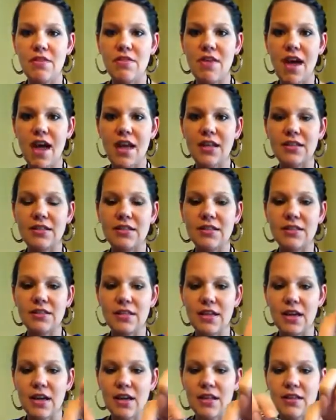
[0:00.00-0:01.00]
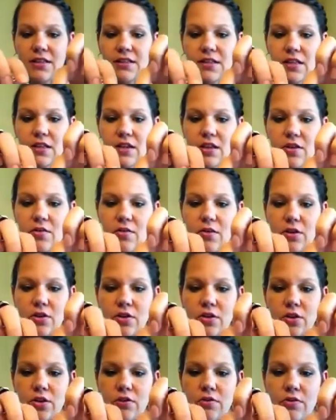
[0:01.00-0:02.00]
That's the side that's going to go on
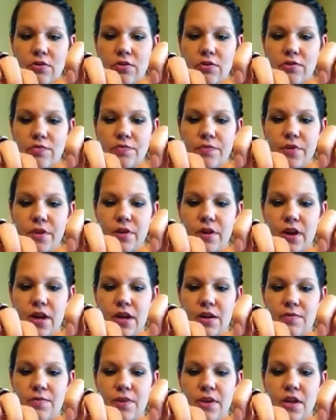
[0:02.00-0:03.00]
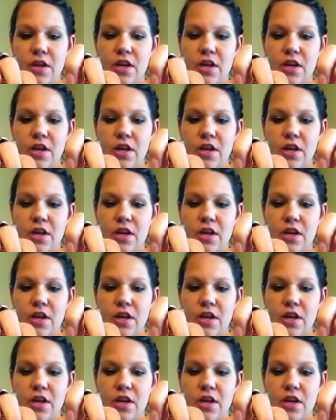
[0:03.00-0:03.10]
your cuticle, all right?